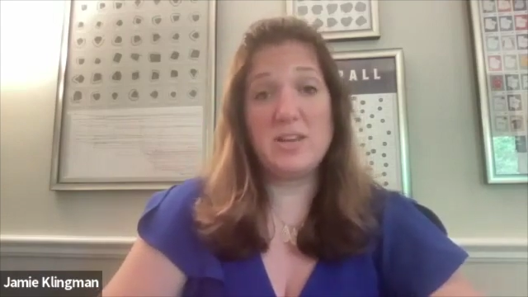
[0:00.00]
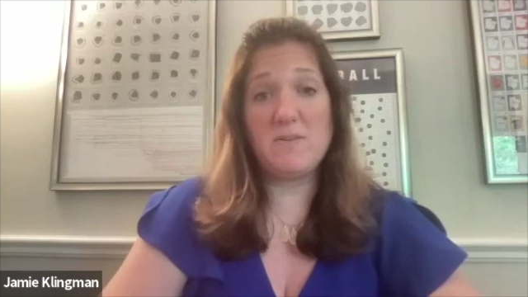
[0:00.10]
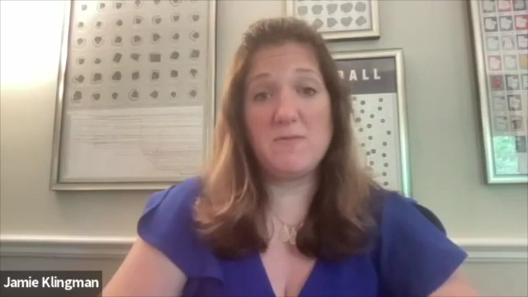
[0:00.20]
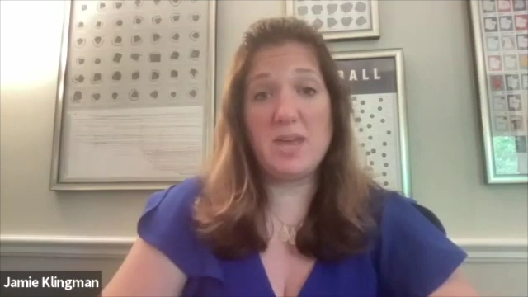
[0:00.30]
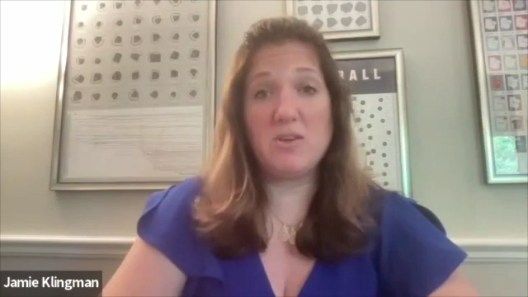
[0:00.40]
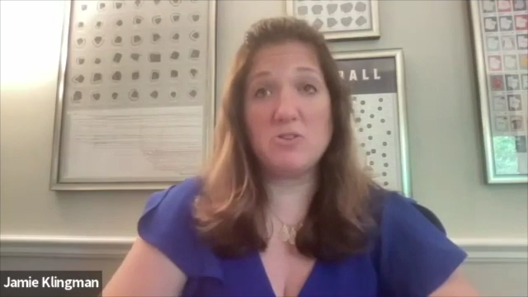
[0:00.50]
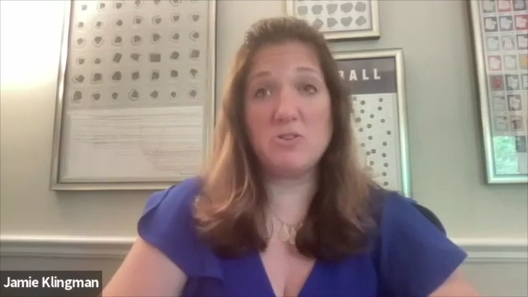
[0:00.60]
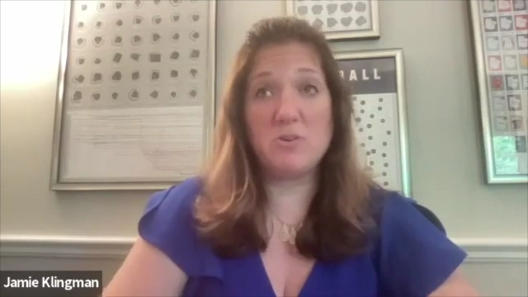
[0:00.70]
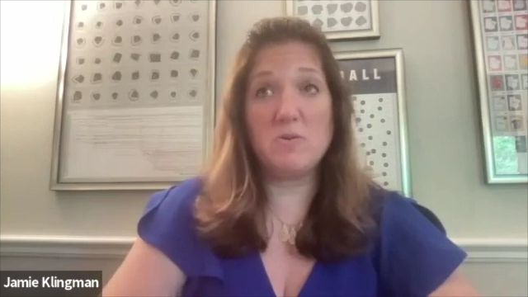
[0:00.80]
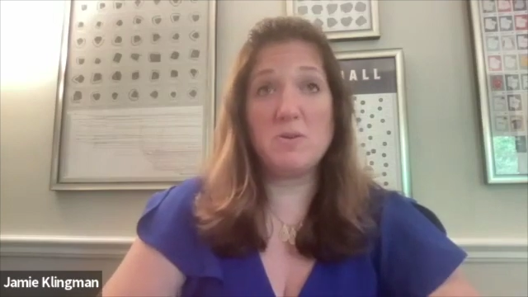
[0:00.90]
if they are
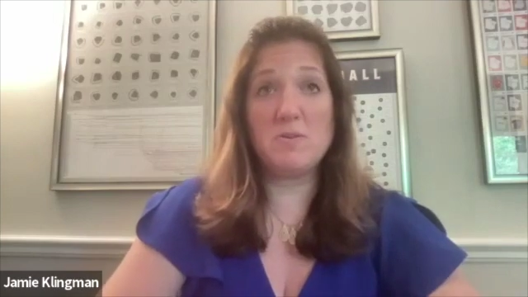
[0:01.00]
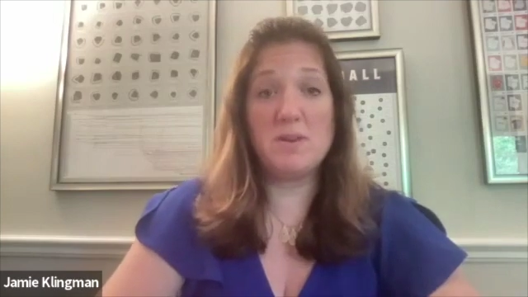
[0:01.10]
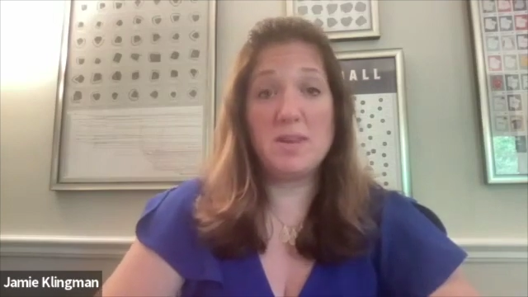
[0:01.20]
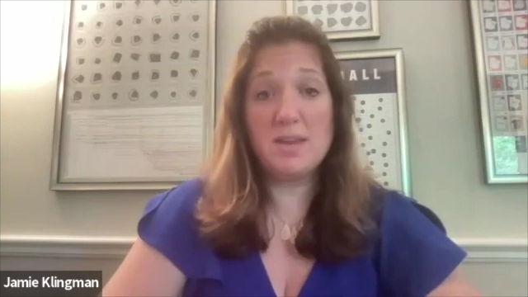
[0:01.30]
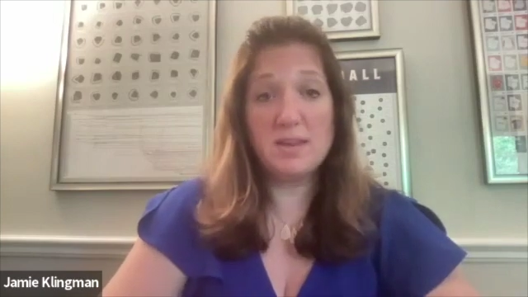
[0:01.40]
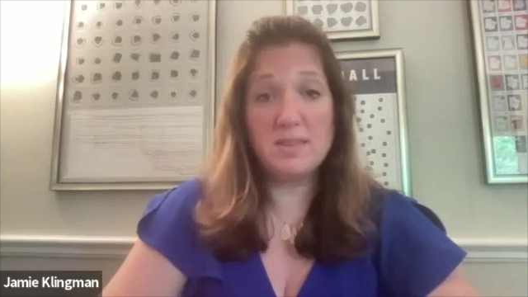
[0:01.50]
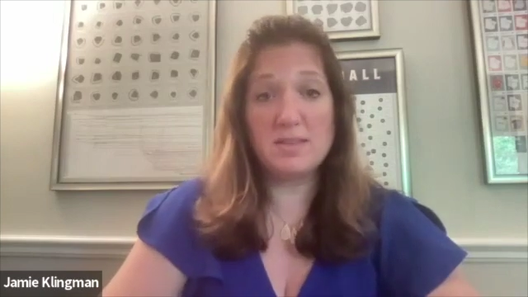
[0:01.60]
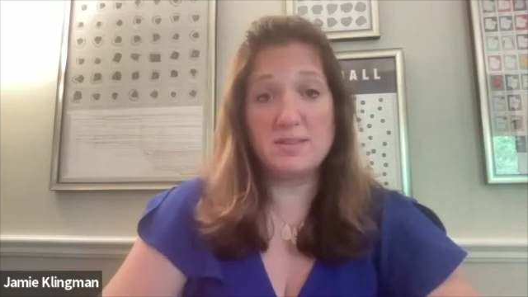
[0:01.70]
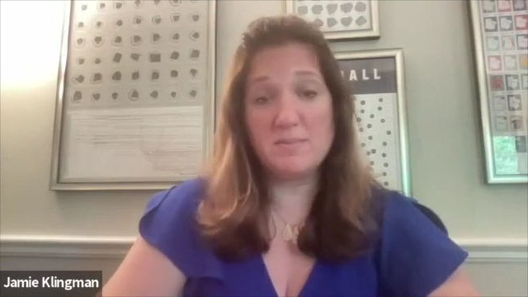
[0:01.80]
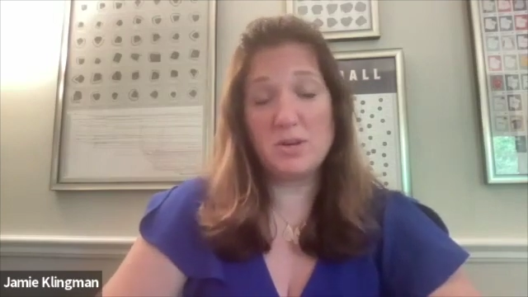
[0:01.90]
so unique
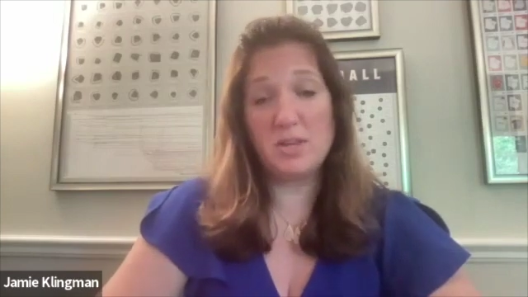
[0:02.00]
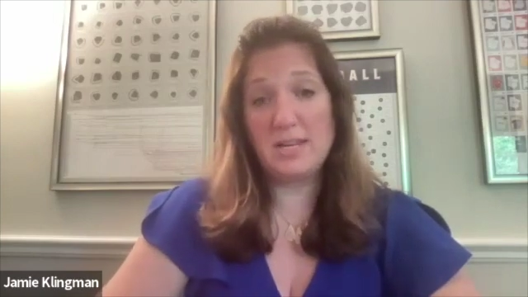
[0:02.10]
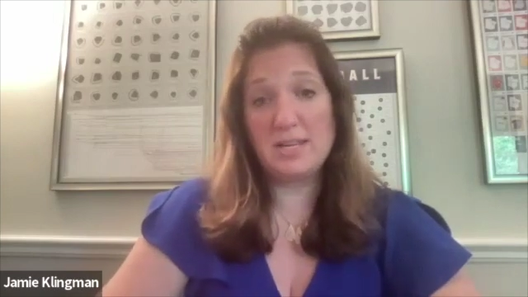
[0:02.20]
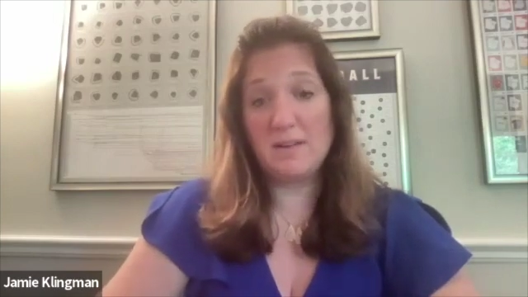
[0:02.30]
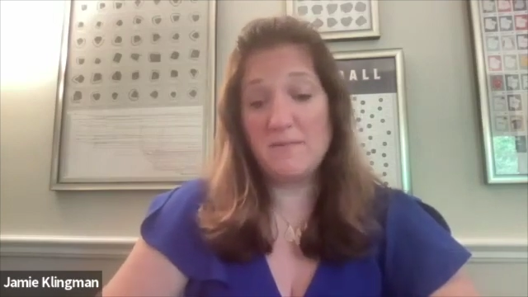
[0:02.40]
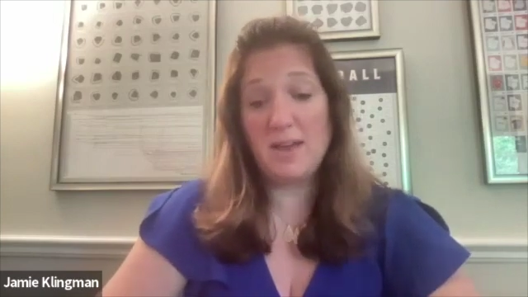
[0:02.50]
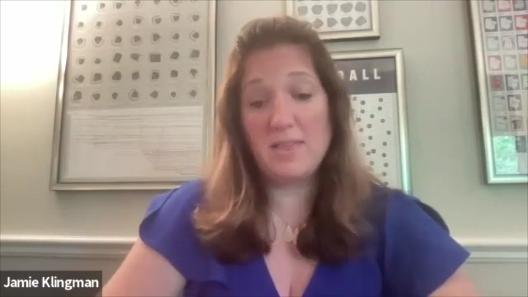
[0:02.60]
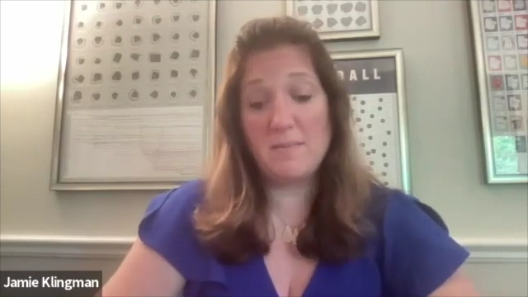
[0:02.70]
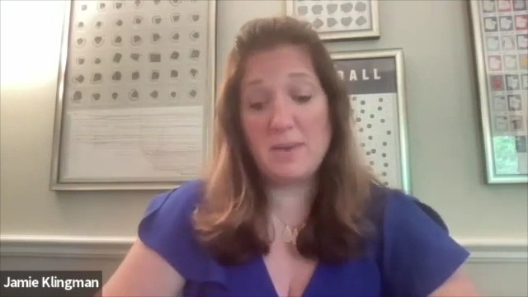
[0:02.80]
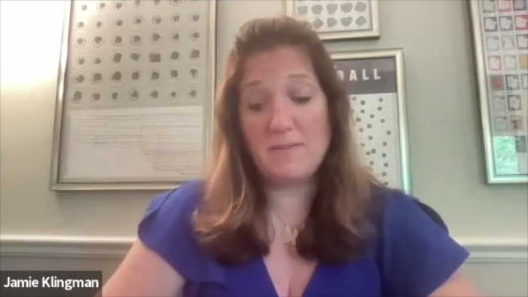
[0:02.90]
that someone could identify
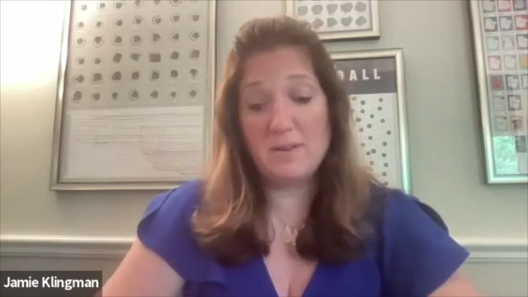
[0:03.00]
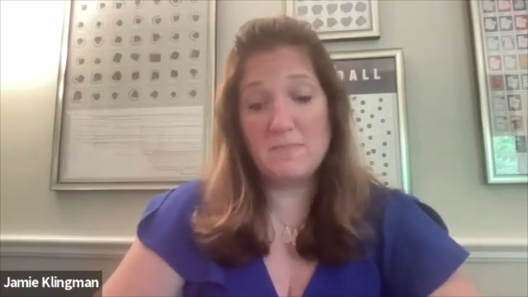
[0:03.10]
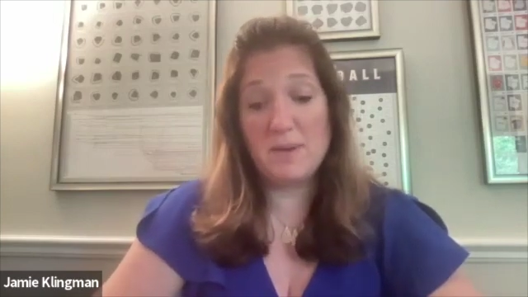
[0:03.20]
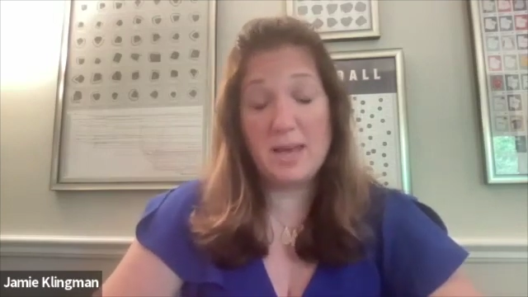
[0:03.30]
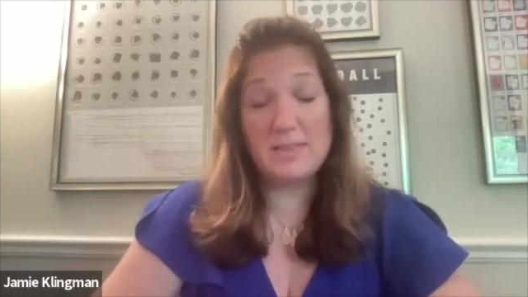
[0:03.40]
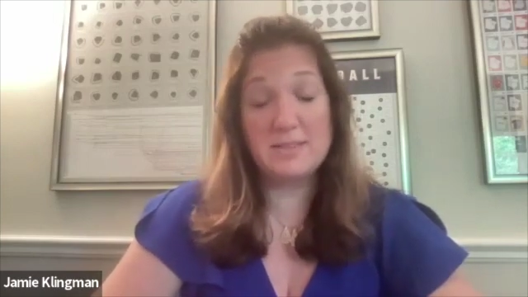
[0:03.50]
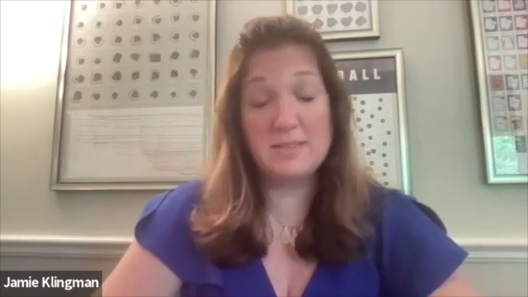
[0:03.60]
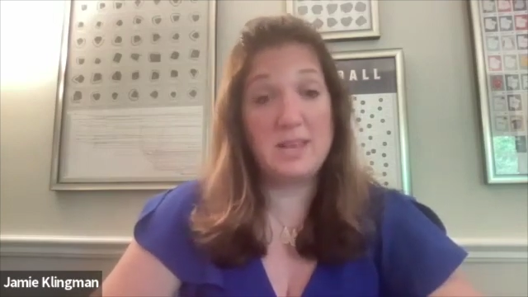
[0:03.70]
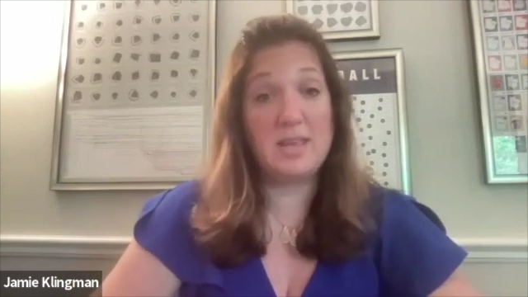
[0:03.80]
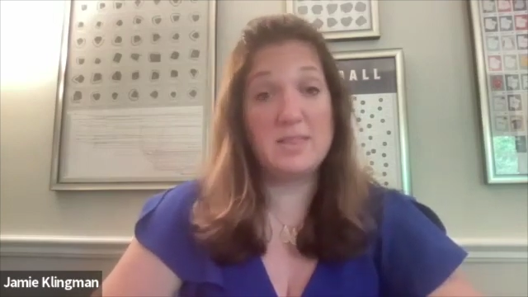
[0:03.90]
them even by the
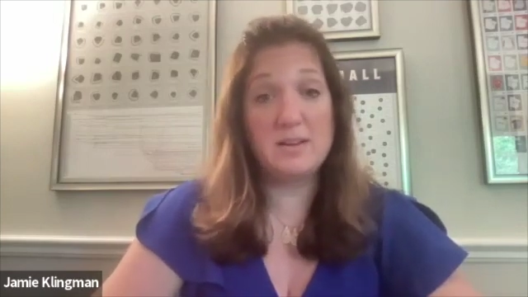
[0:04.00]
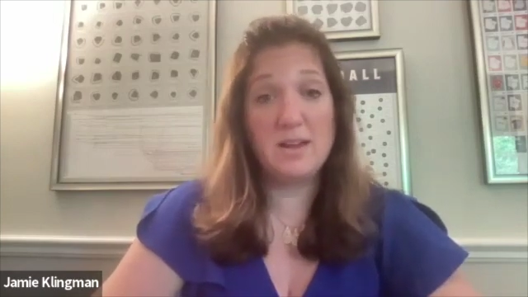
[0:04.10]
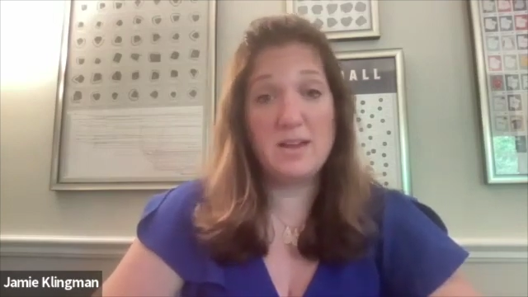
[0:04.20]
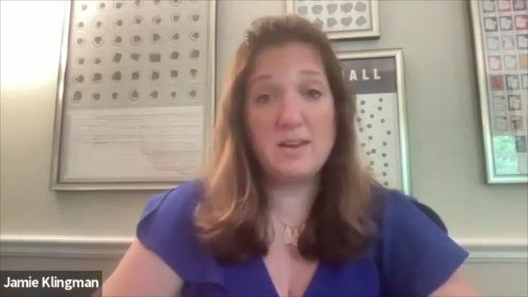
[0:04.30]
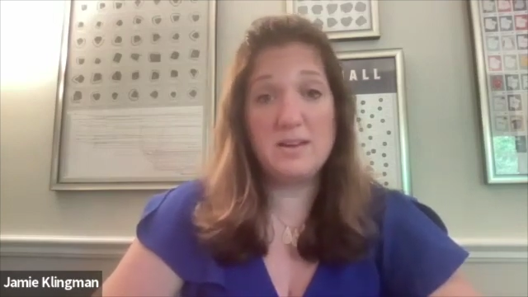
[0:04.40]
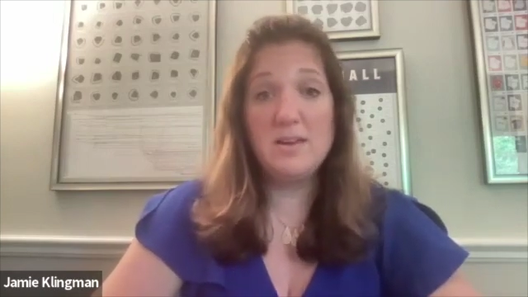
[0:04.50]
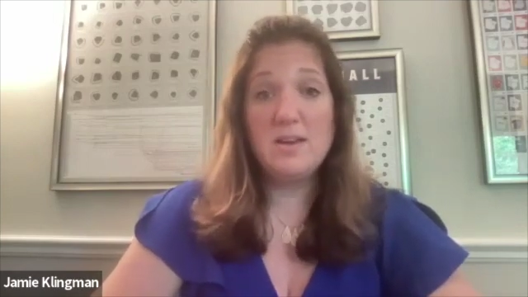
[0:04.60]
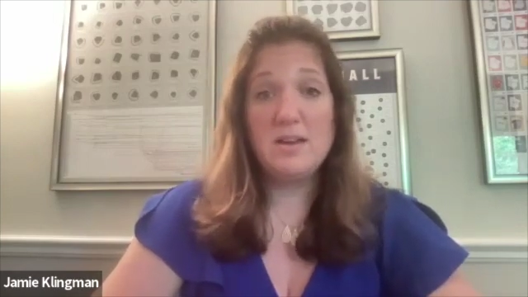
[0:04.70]
state they're in,